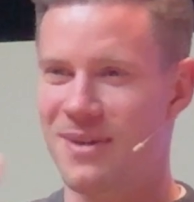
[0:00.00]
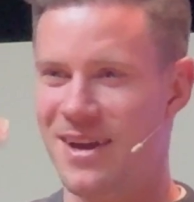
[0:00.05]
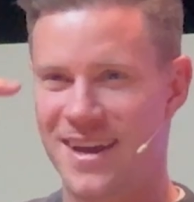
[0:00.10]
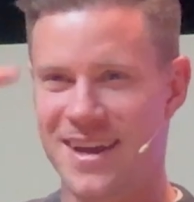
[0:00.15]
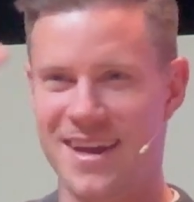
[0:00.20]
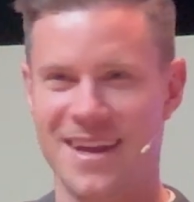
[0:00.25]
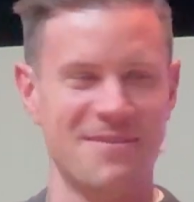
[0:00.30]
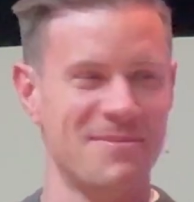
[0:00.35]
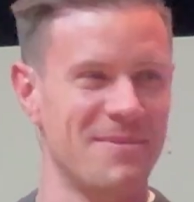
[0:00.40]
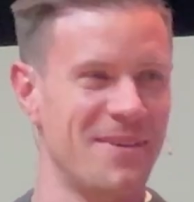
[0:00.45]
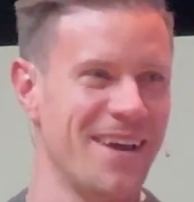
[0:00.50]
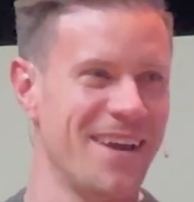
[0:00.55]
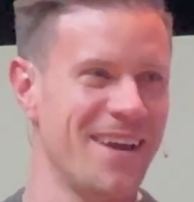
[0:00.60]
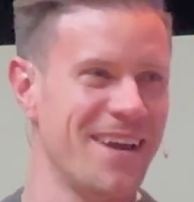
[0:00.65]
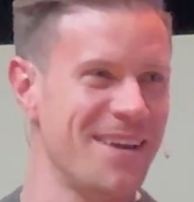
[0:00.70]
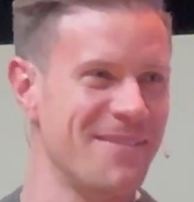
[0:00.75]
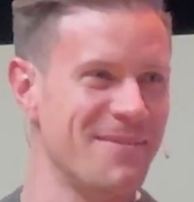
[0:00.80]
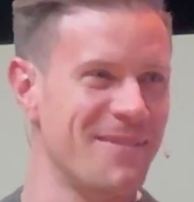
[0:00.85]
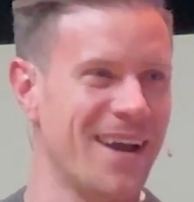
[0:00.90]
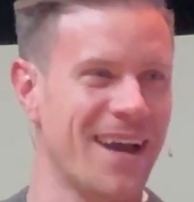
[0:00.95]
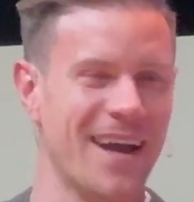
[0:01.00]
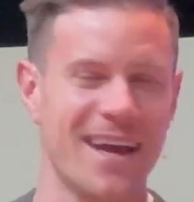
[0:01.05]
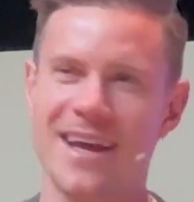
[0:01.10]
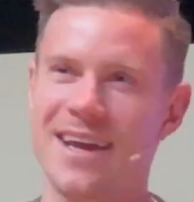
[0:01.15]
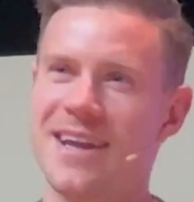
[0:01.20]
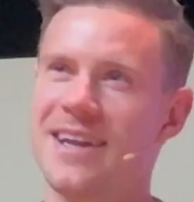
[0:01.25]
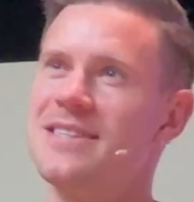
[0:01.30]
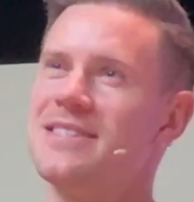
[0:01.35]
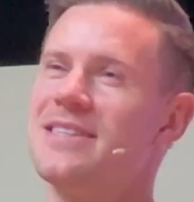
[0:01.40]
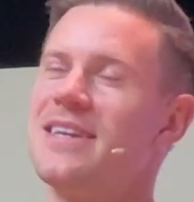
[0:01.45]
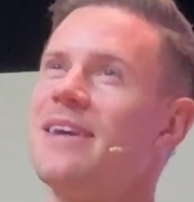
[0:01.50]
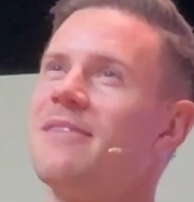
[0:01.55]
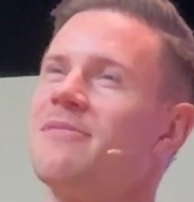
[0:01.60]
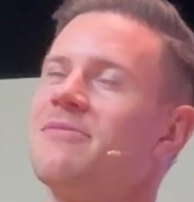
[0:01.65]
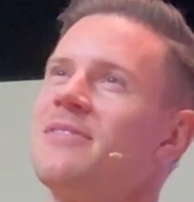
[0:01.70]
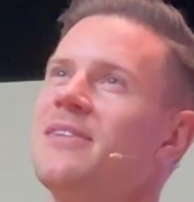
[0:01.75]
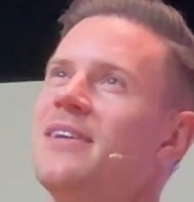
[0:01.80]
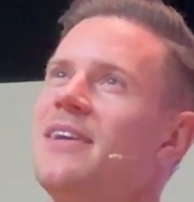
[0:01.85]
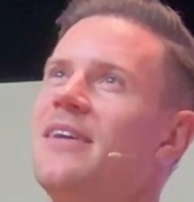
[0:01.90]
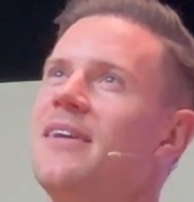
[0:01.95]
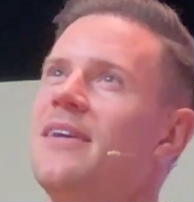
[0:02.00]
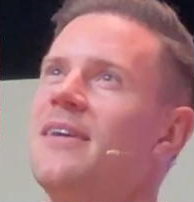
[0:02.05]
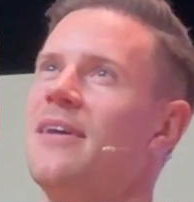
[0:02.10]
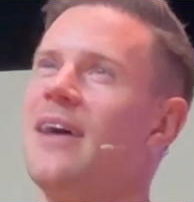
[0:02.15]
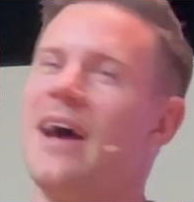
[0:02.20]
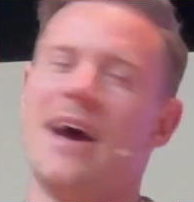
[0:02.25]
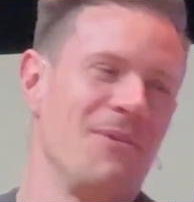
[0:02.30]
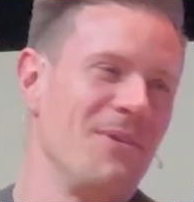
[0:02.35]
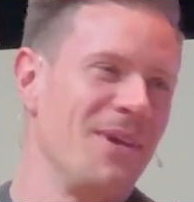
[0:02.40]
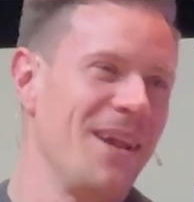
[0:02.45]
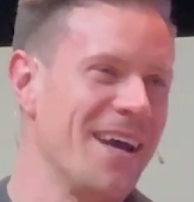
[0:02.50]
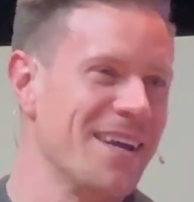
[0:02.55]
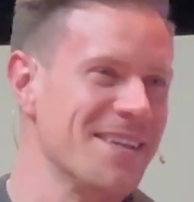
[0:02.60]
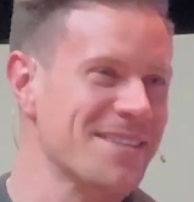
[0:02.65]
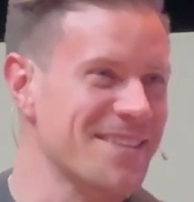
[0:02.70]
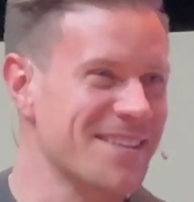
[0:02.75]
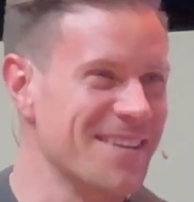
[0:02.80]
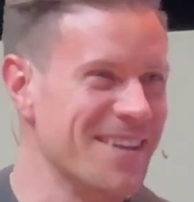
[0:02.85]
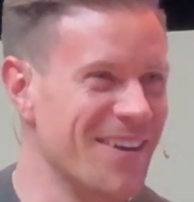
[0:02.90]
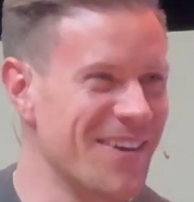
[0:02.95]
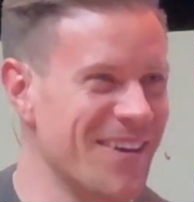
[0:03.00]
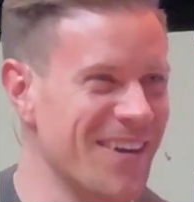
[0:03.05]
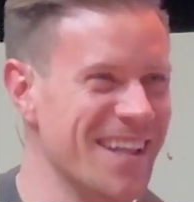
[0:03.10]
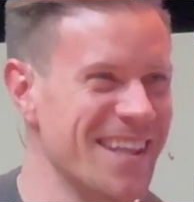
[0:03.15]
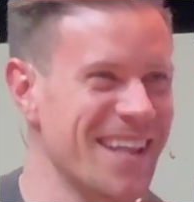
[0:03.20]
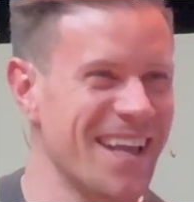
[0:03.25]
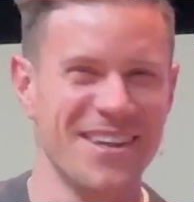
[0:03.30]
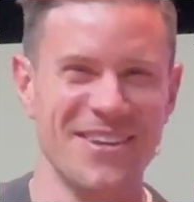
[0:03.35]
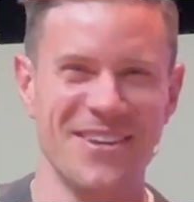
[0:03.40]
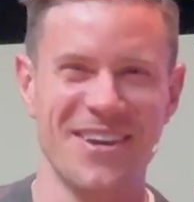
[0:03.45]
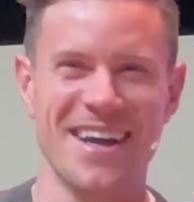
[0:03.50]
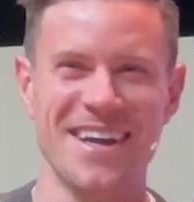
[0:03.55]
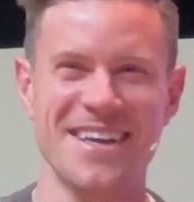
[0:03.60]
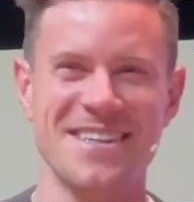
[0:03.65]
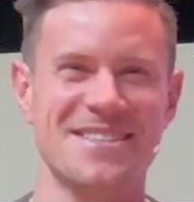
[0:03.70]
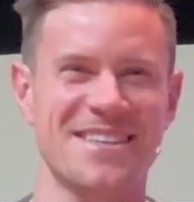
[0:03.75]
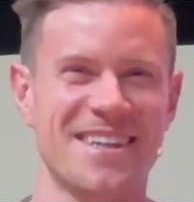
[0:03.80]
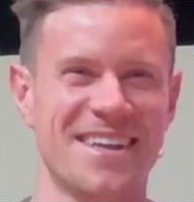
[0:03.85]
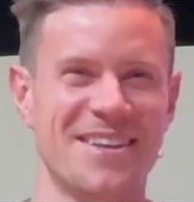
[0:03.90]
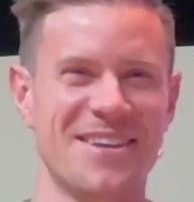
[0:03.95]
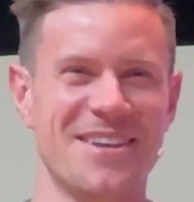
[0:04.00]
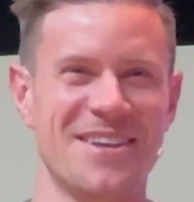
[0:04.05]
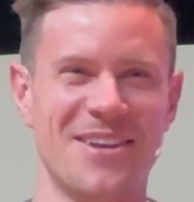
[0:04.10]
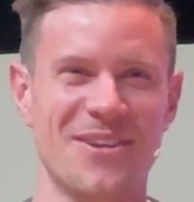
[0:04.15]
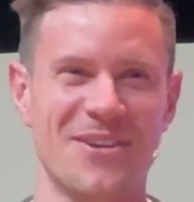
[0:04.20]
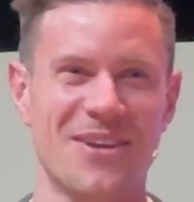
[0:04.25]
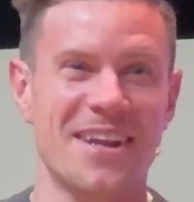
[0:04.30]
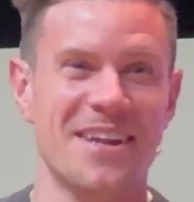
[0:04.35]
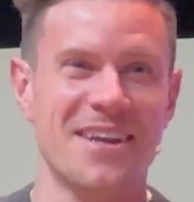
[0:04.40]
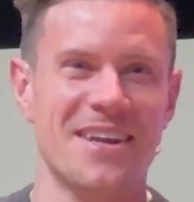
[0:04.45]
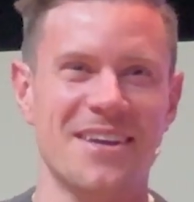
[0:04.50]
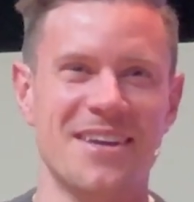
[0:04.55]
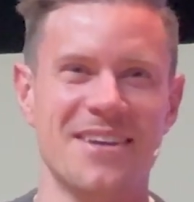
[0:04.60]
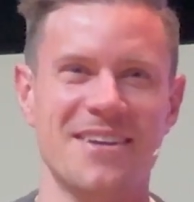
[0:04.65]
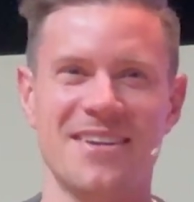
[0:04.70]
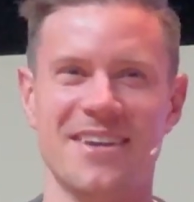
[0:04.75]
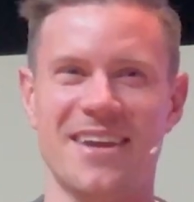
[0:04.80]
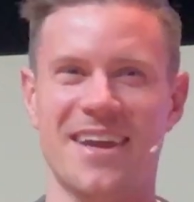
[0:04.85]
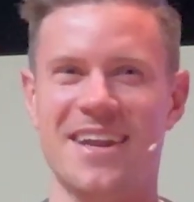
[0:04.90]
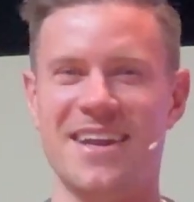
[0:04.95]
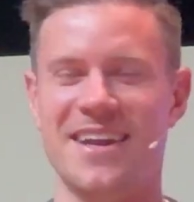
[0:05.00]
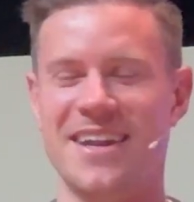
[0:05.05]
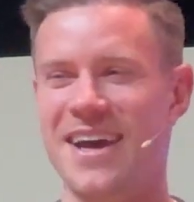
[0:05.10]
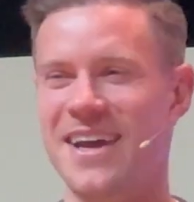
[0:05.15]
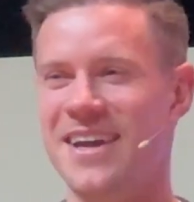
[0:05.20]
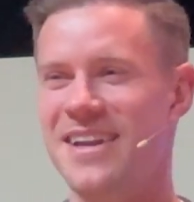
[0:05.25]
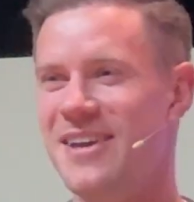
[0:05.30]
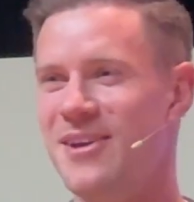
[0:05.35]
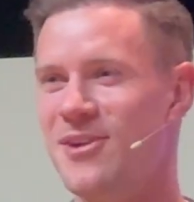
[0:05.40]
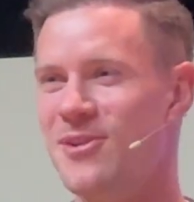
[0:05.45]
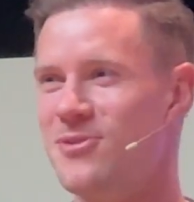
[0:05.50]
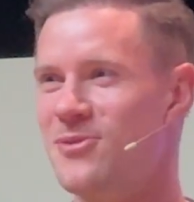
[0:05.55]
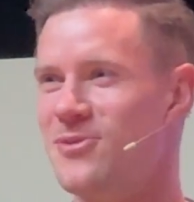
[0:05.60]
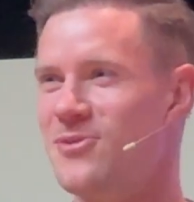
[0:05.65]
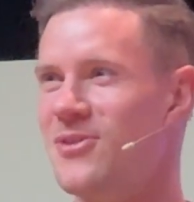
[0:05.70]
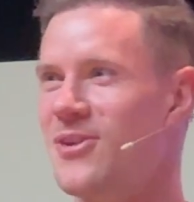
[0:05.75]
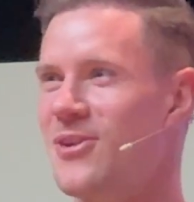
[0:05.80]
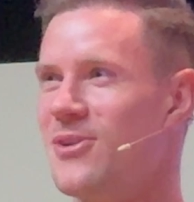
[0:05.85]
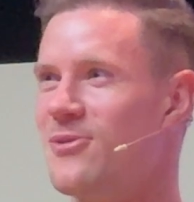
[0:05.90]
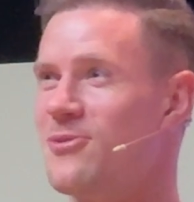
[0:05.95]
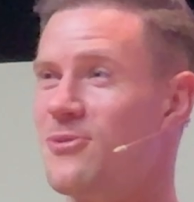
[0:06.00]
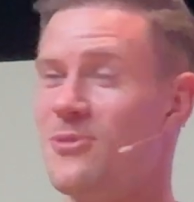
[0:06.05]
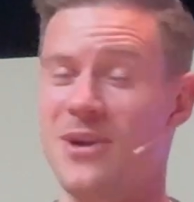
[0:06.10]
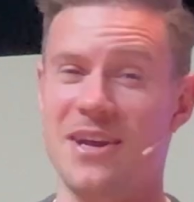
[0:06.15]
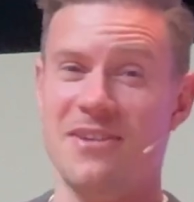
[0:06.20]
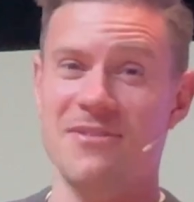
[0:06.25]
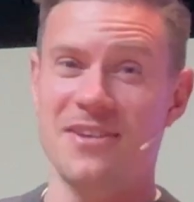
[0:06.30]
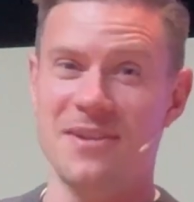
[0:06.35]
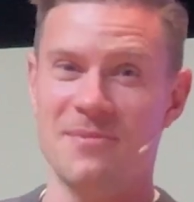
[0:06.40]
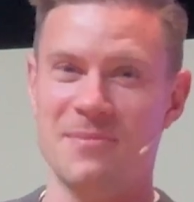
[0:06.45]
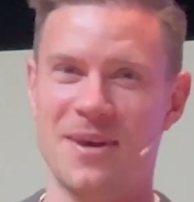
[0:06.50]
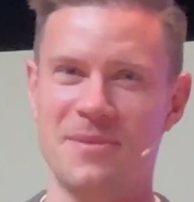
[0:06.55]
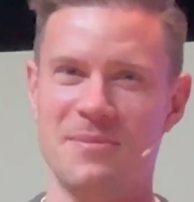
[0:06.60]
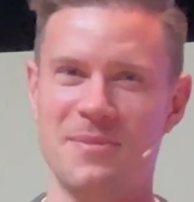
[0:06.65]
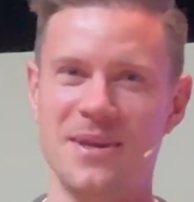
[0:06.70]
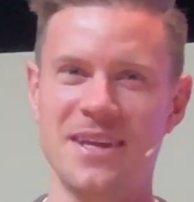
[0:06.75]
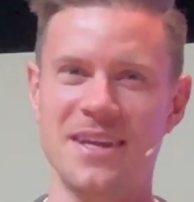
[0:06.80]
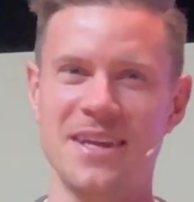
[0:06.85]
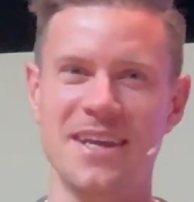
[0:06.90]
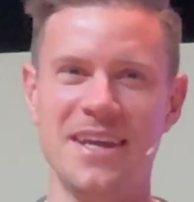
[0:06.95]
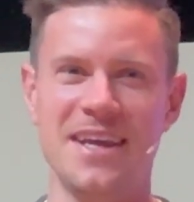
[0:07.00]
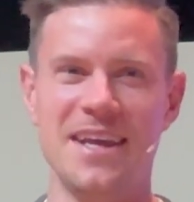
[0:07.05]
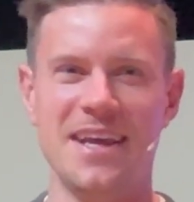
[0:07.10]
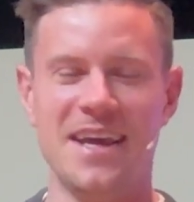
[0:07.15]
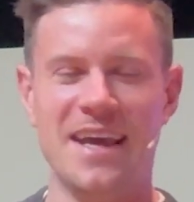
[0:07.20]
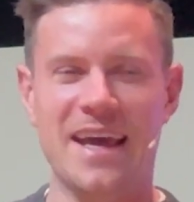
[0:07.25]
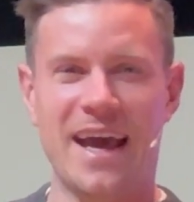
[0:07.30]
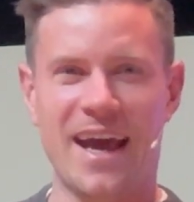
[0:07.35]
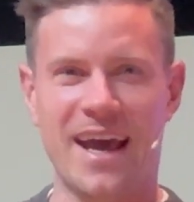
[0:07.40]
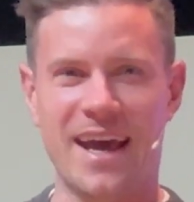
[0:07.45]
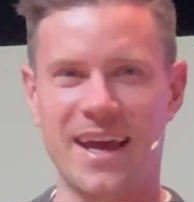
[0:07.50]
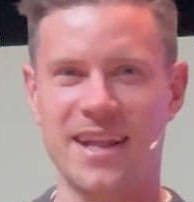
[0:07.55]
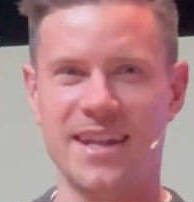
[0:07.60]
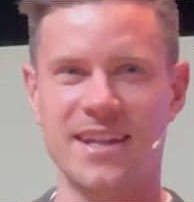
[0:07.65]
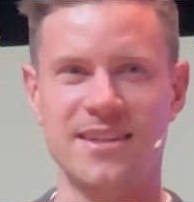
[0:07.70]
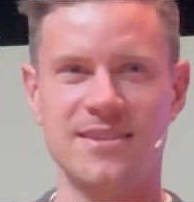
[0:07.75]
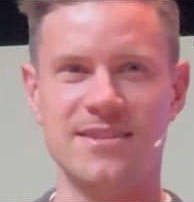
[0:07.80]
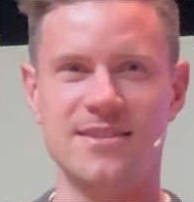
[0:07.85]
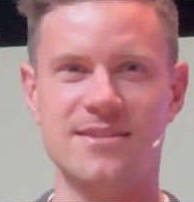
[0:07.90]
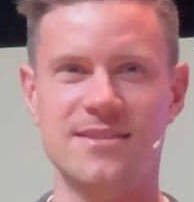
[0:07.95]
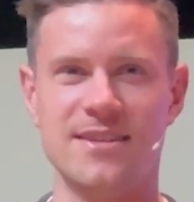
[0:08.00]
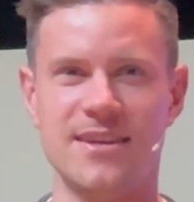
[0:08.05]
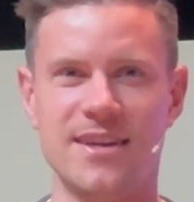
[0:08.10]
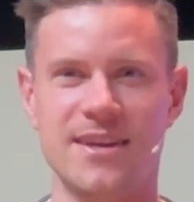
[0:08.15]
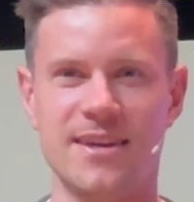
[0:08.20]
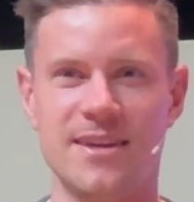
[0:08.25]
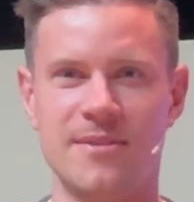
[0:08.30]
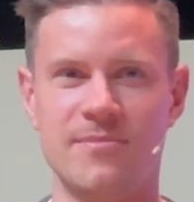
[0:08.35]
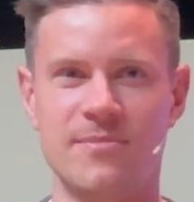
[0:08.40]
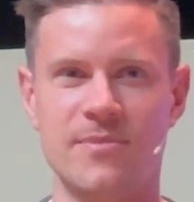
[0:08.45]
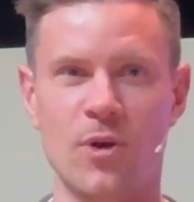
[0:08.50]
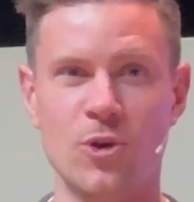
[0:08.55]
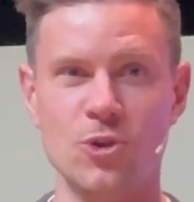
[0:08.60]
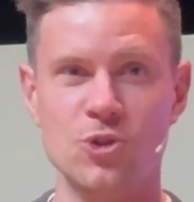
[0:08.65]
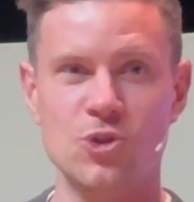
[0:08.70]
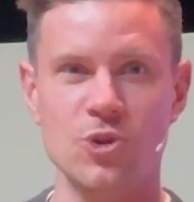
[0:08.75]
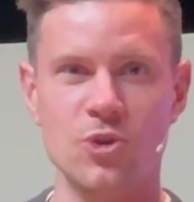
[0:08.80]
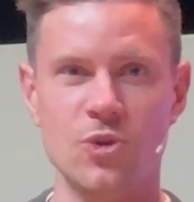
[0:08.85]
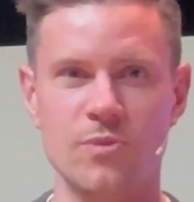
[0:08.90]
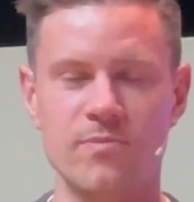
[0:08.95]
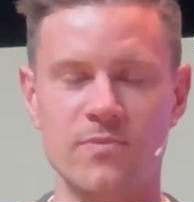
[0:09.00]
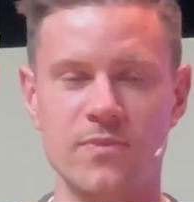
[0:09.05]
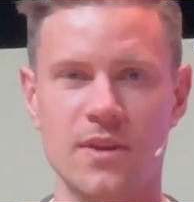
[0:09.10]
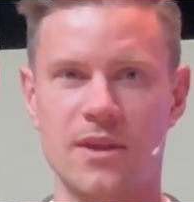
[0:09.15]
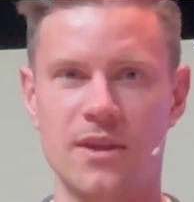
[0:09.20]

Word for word: my in my, in my head. I say, I will ask. and then you ask, and, and you get a get an idea of, of whatever it might be. And um, also,